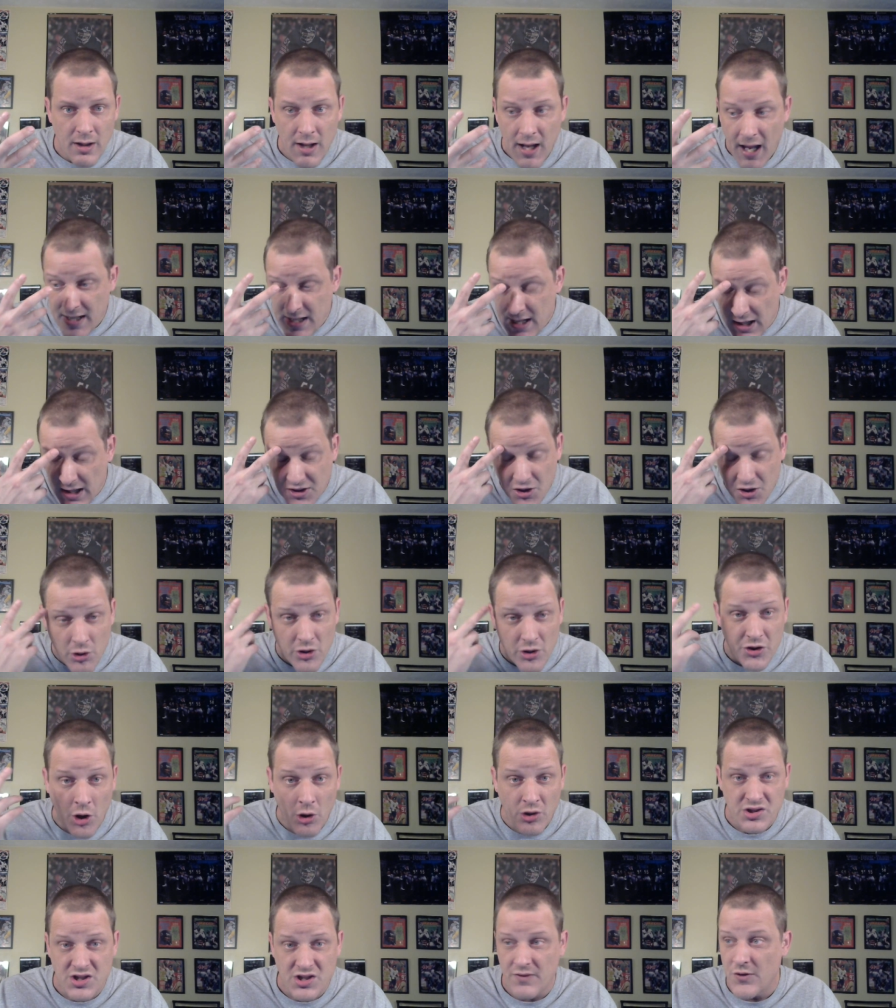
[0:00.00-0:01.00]
And yet there are
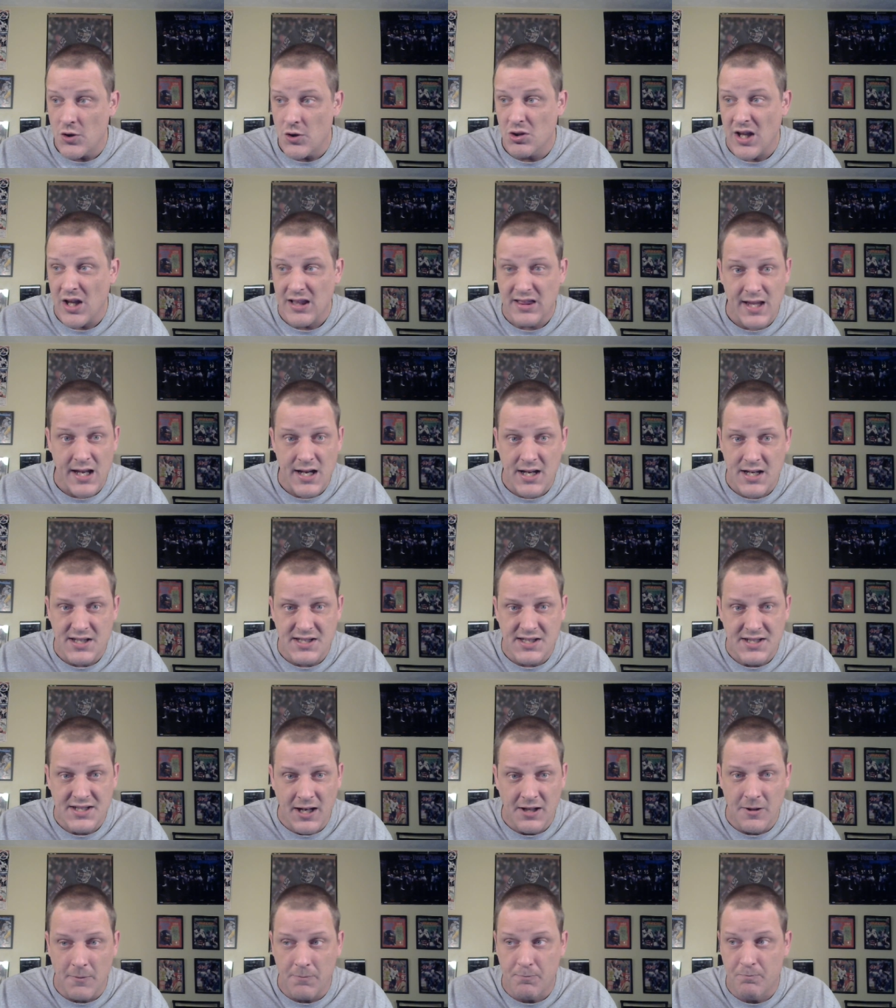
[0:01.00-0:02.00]
those of you that think he's
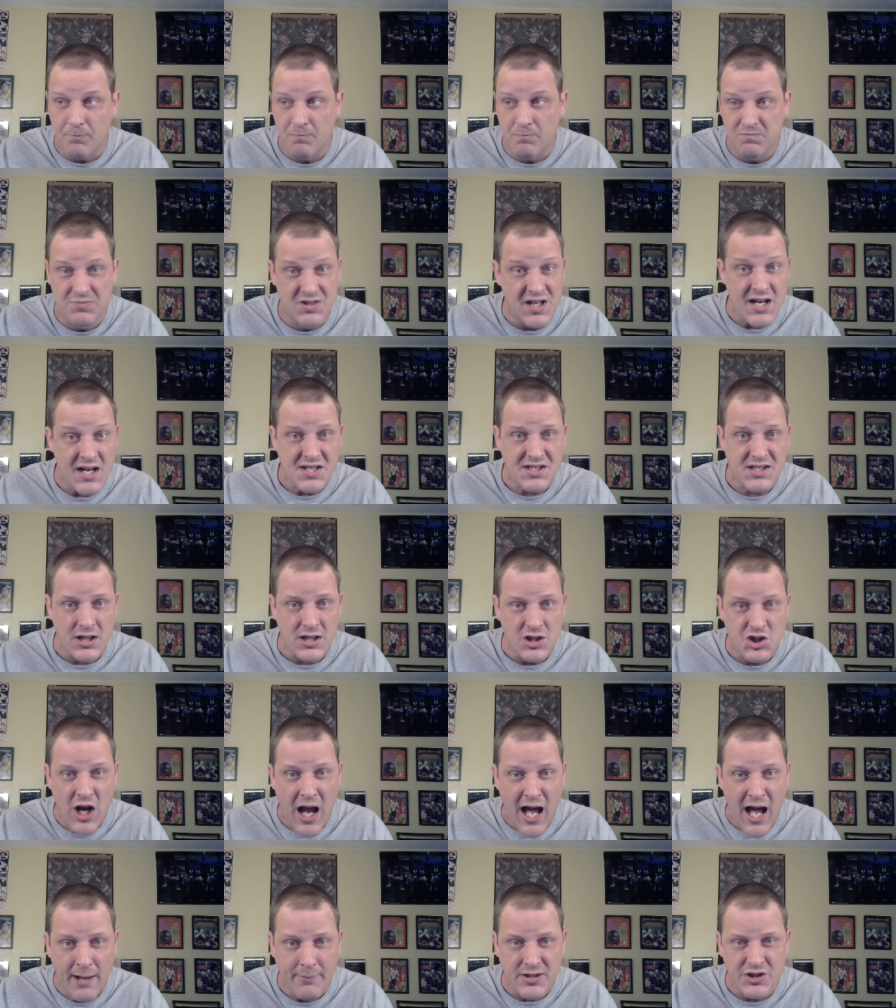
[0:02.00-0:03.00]
done a decent
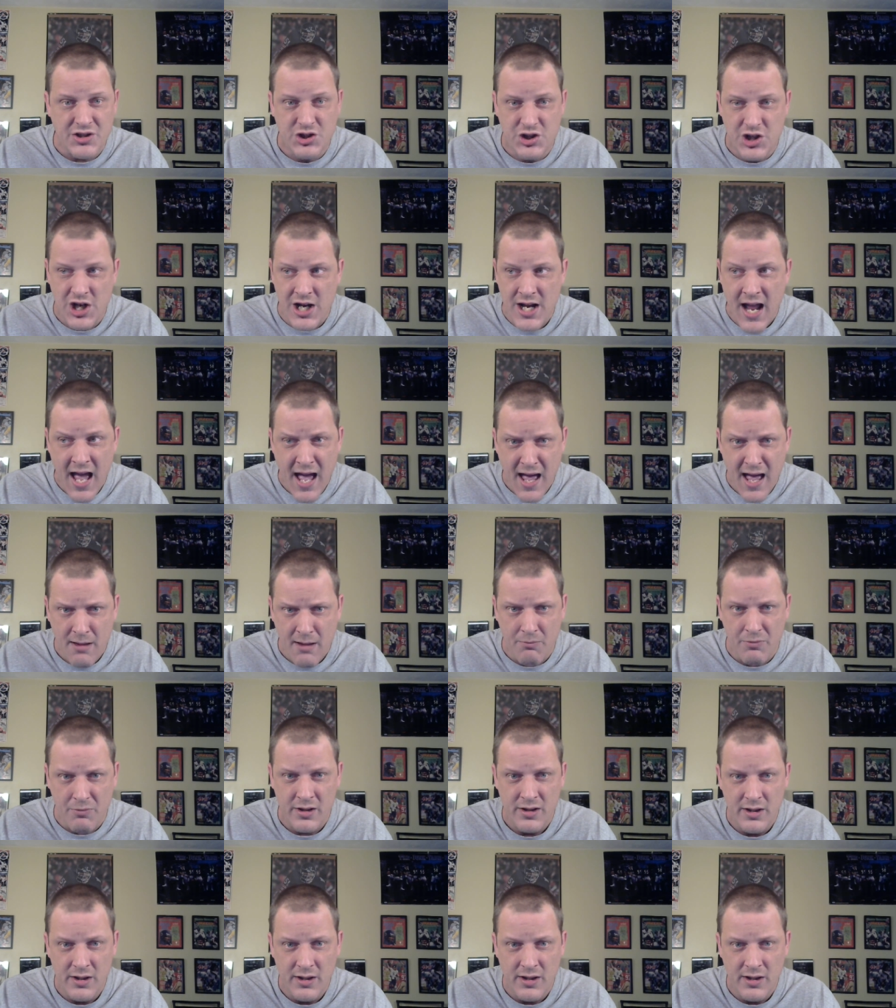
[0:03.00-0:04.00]
job as GM